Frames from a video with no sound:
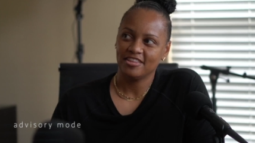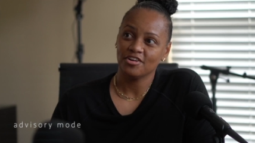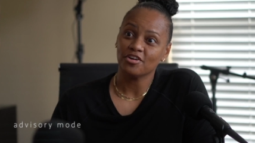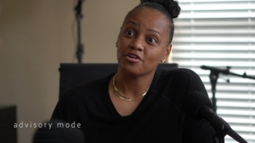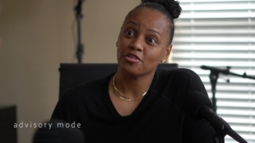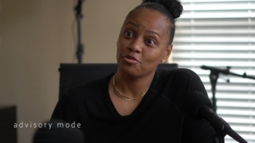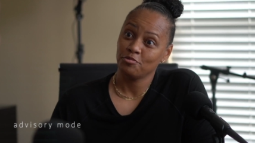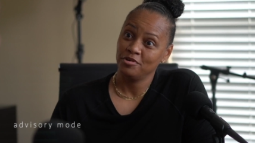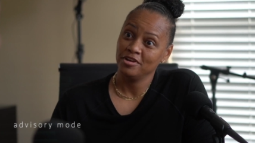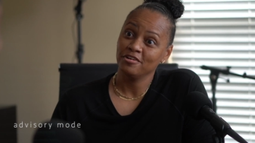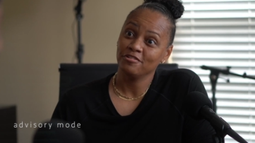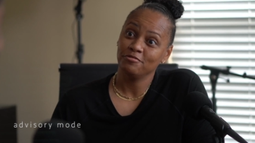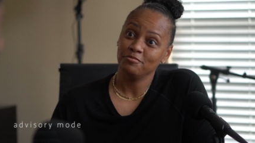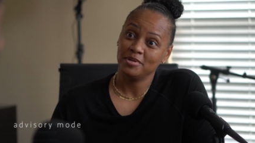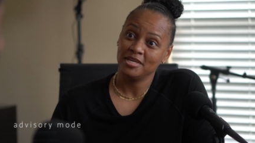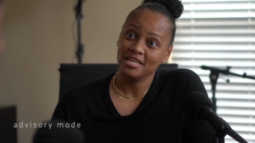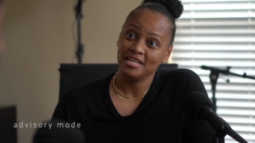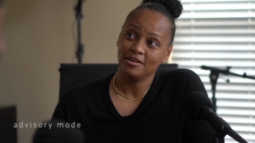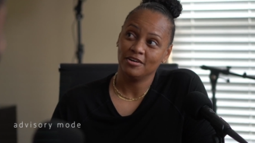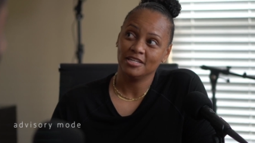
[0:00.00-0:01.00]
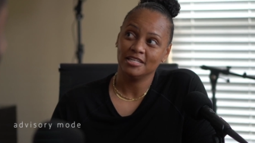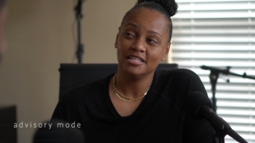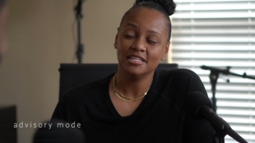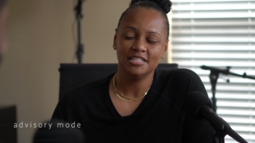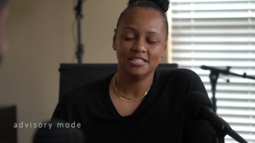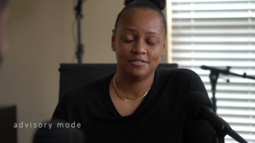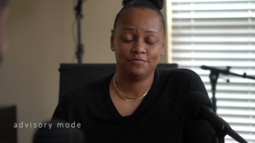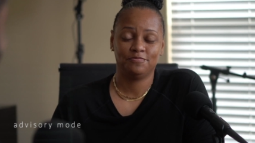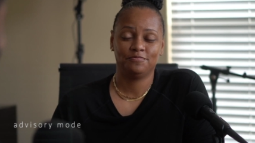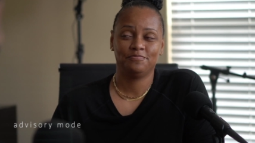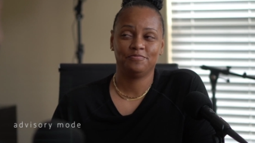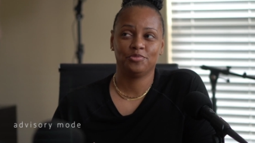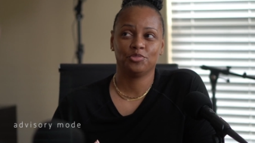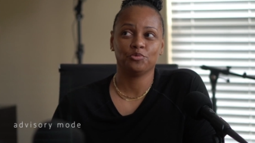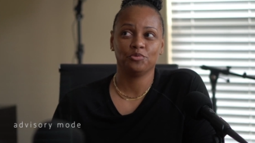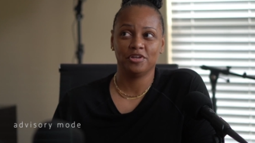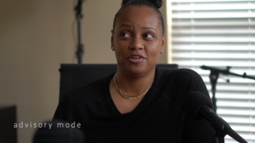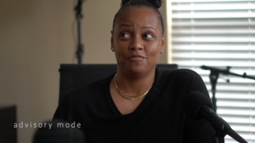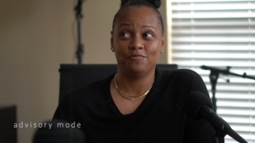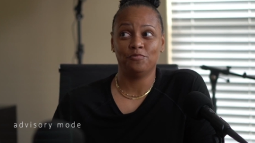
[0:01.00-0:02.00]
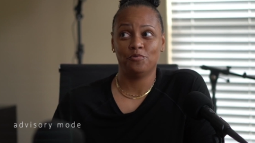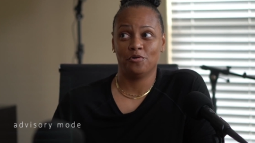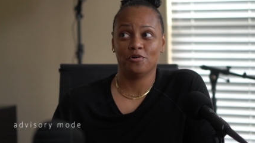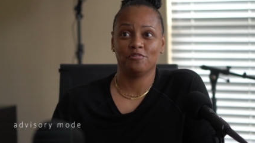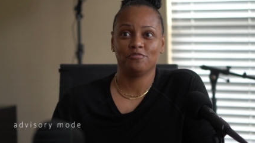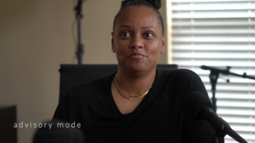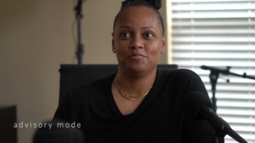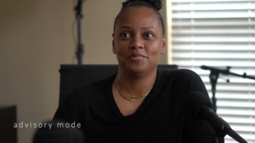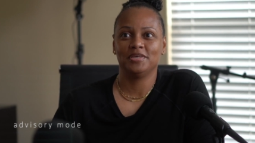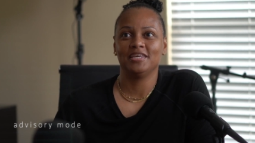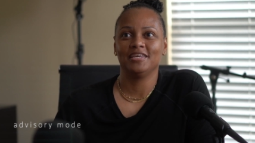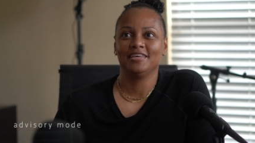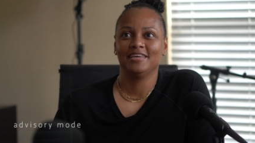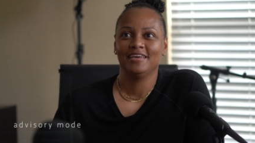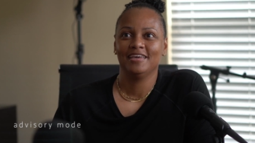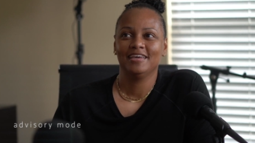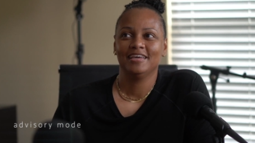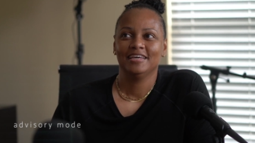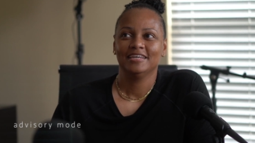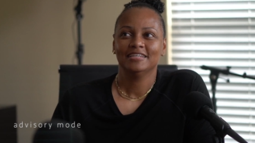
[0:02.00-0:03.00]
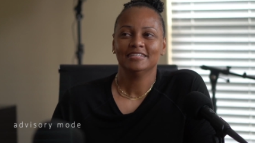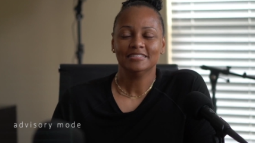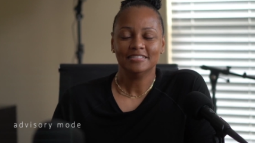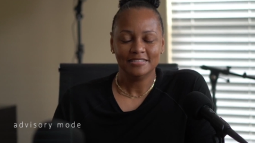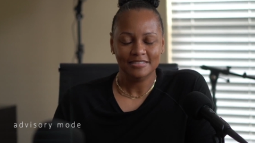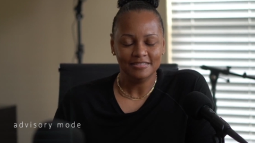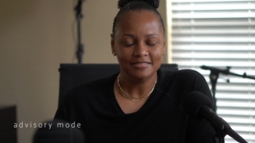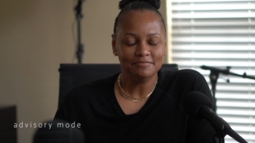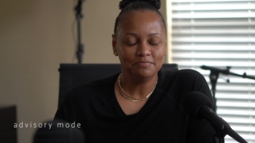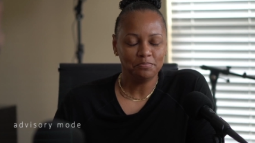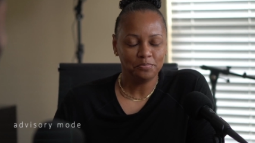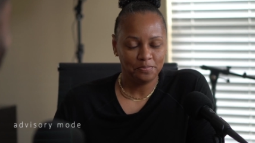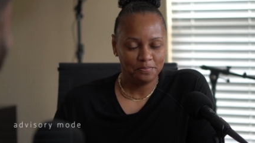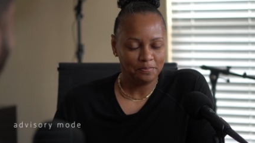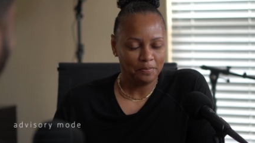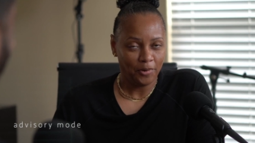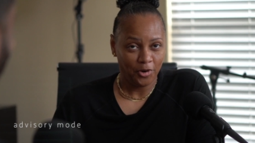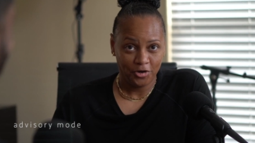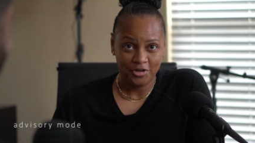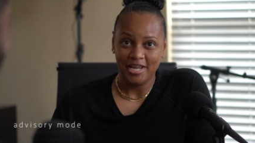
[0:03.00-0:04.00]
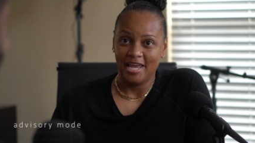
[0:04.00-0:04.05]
three of me, at least 3 to 4 of me per day.